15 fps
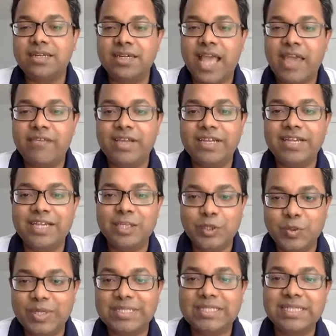having a
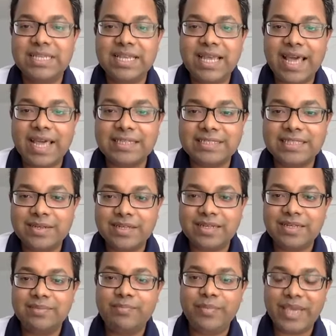US as
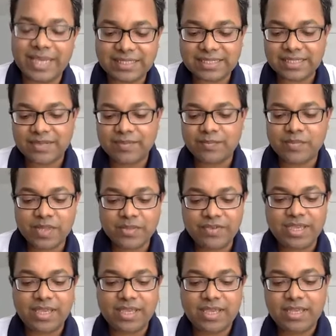the base,
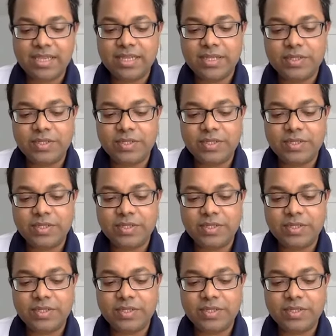we